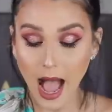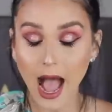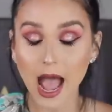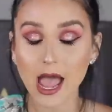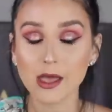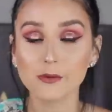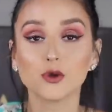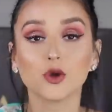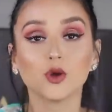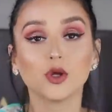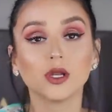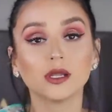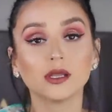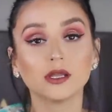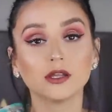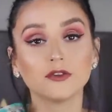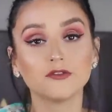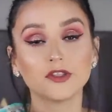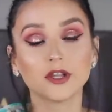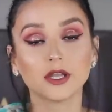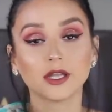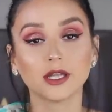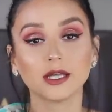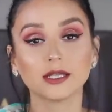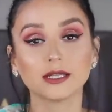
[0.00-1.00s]
I'm going to
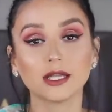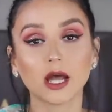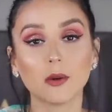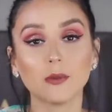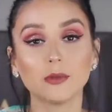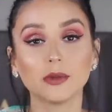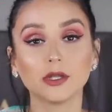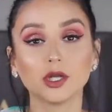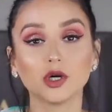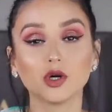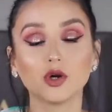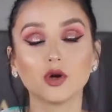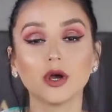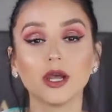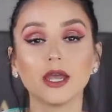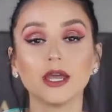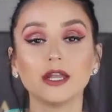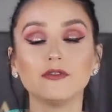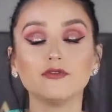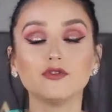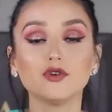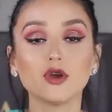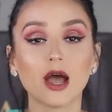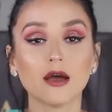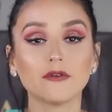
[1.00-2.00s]
leave the link down below
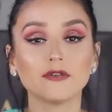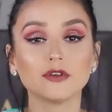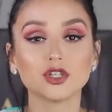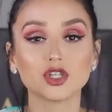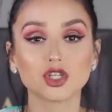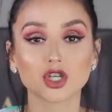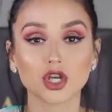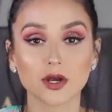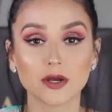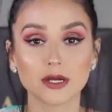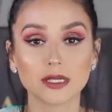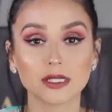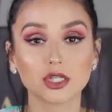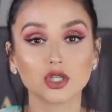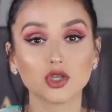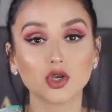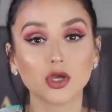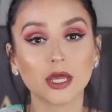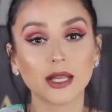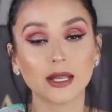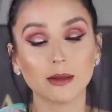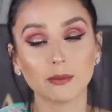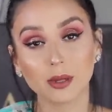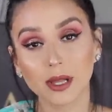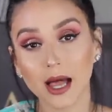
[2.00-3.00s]
and if you have insurance you
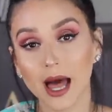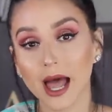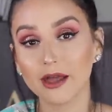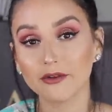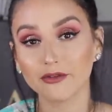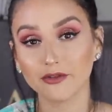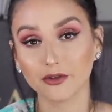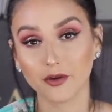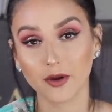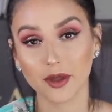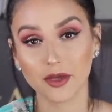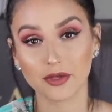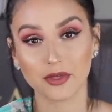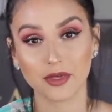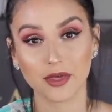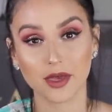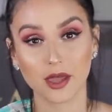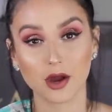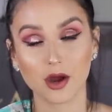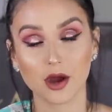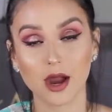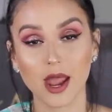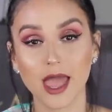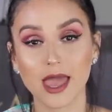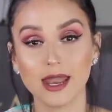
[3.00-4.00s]
can apply for it
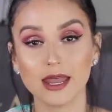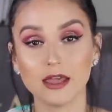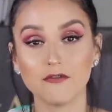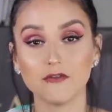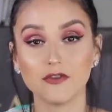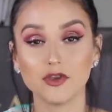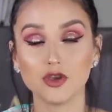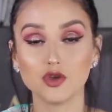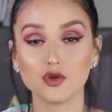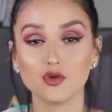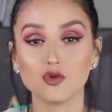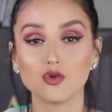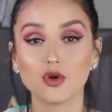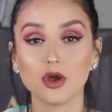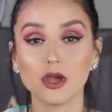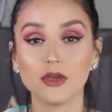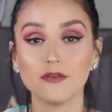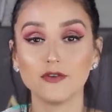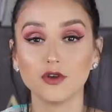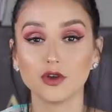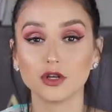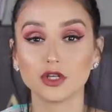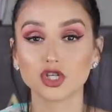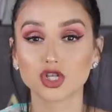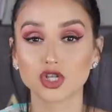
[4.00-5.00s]
there and if you
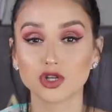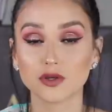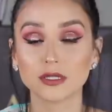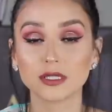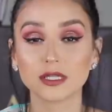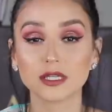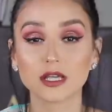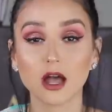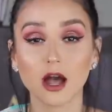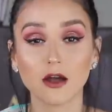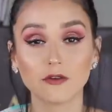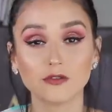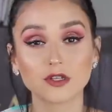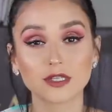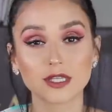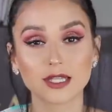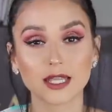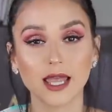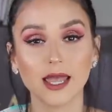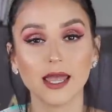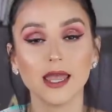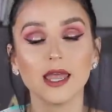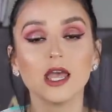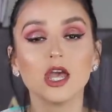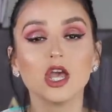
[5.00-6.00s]
if your insurance covers
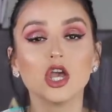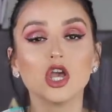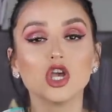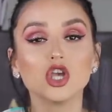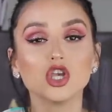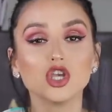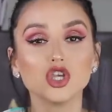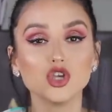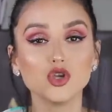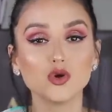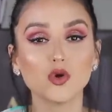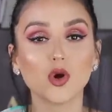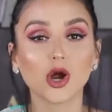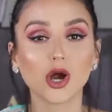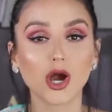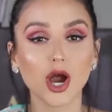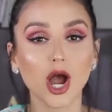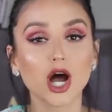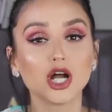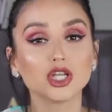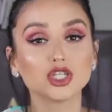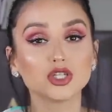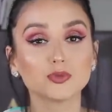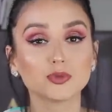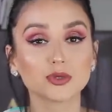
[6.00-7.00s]
it you are
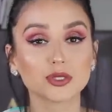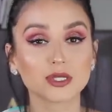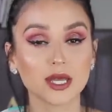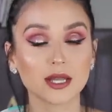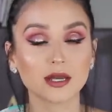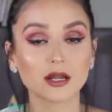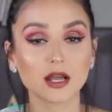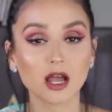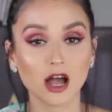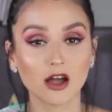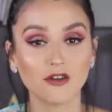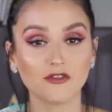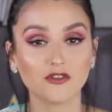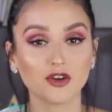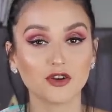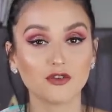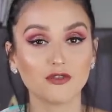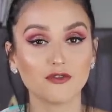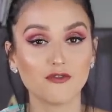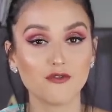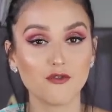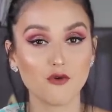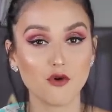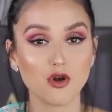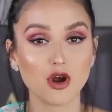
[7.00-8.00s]
100%
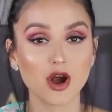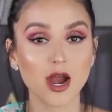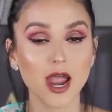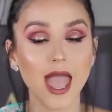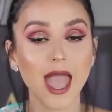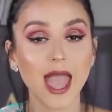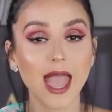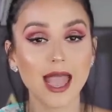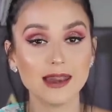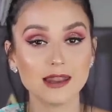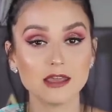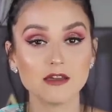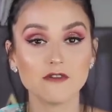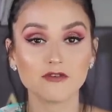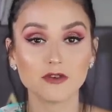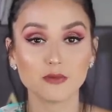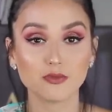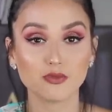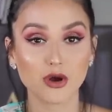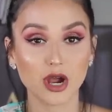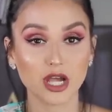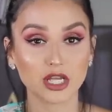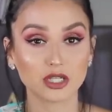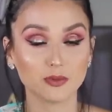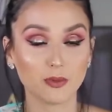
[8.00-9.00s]
covered for any of
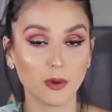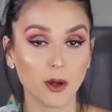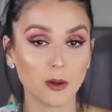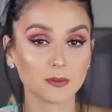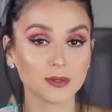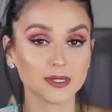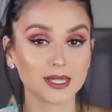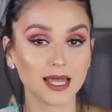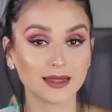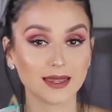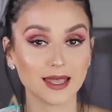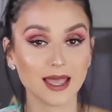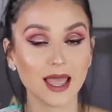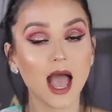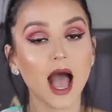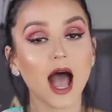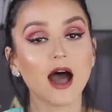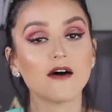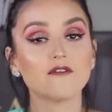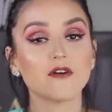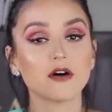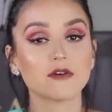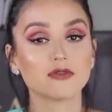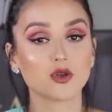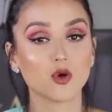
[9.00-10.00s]
the breast pumps that they
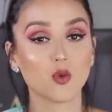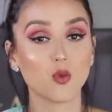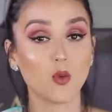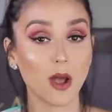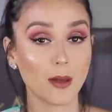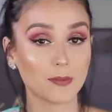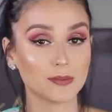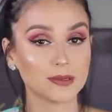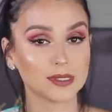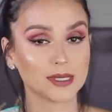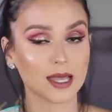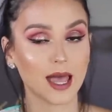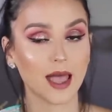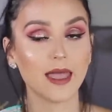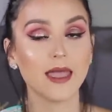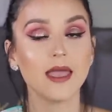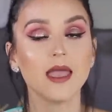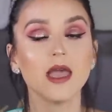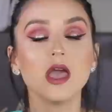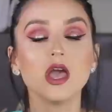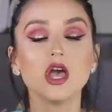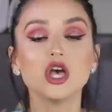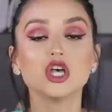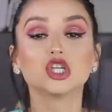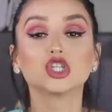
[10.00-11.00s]
have on their website.
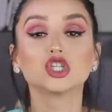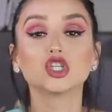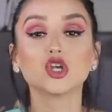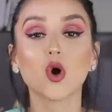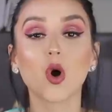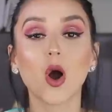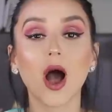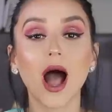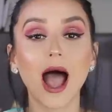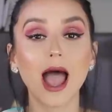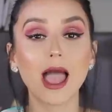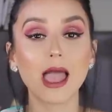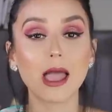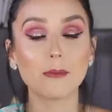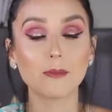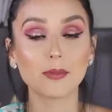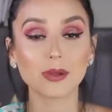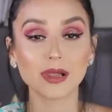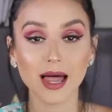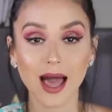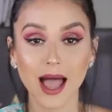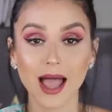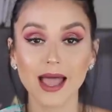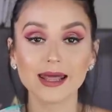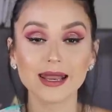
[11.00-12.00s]
So I
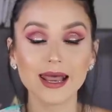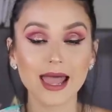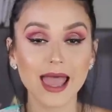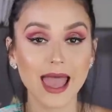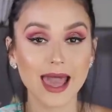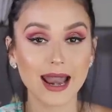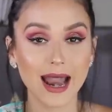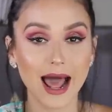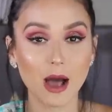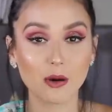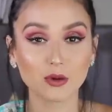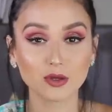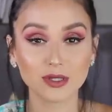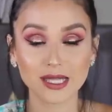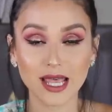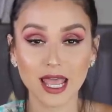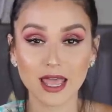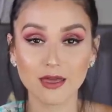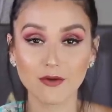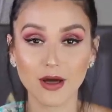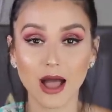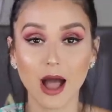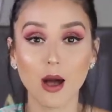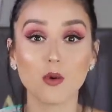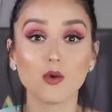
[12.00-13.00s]
applied and I was
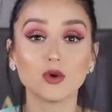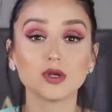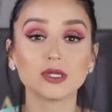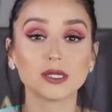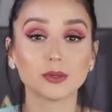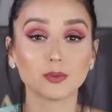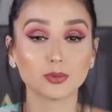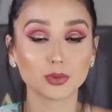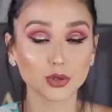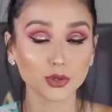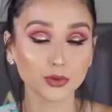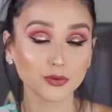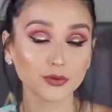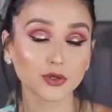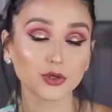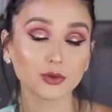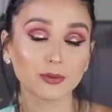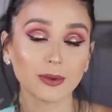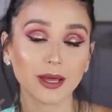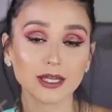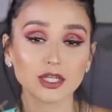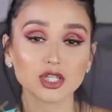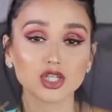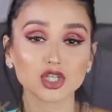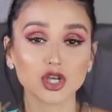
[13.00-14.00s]
a, I was approved
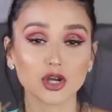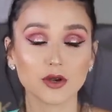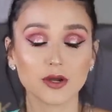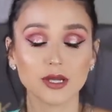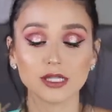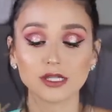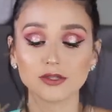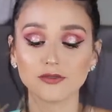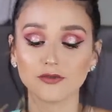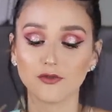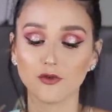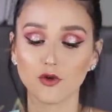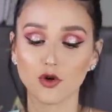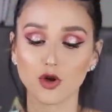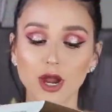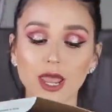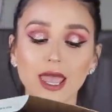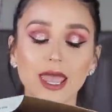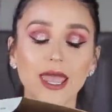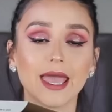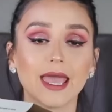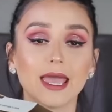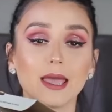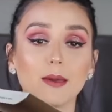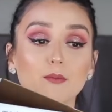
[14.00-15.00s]
through my insurance
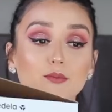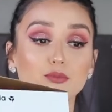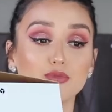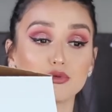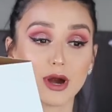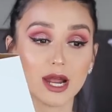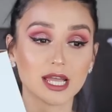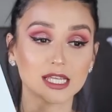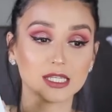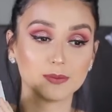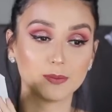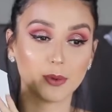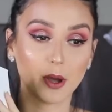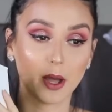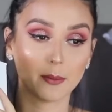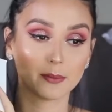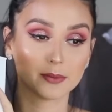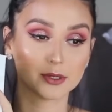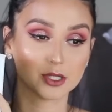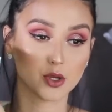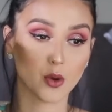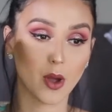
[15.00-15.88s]
for a breast pump.